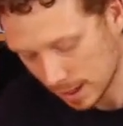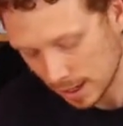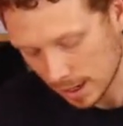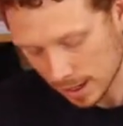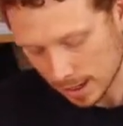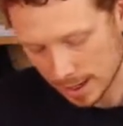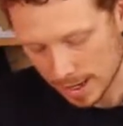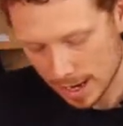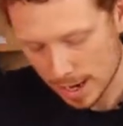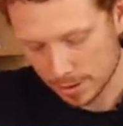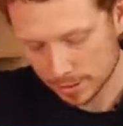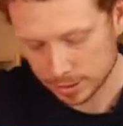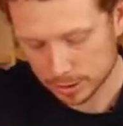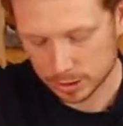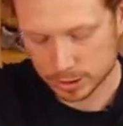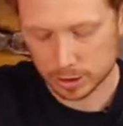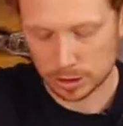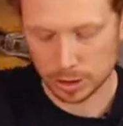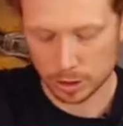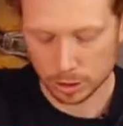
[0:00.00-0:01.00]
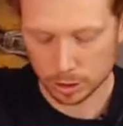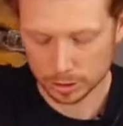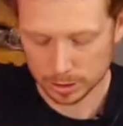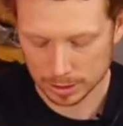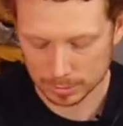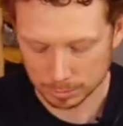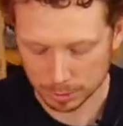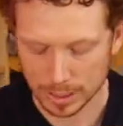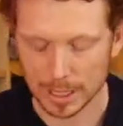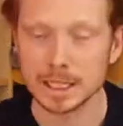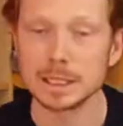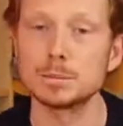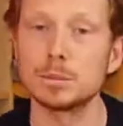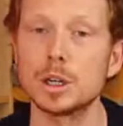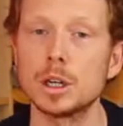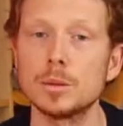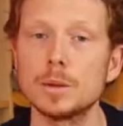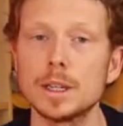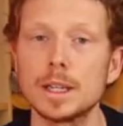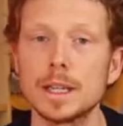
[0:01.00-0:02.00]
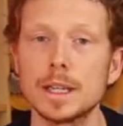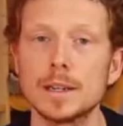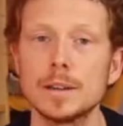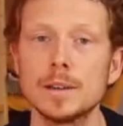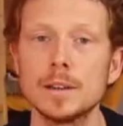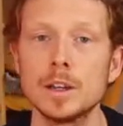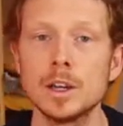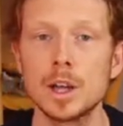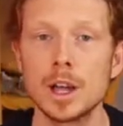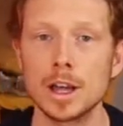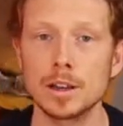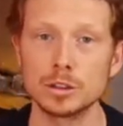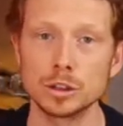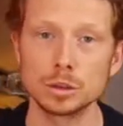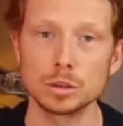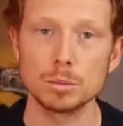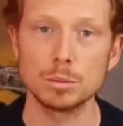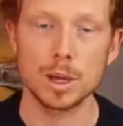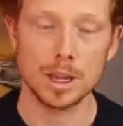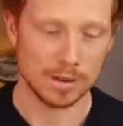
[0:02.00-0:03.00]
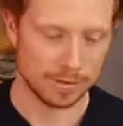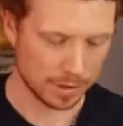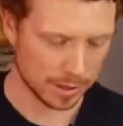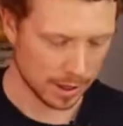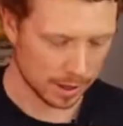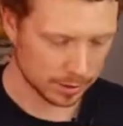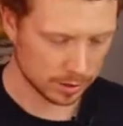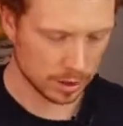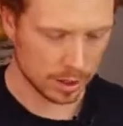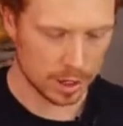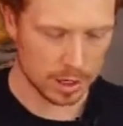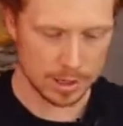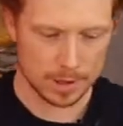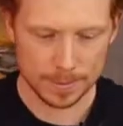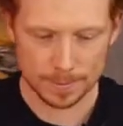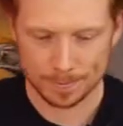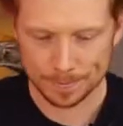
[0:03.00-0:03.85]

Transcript: And now it's locked in place permanently. And just repeat for the other side.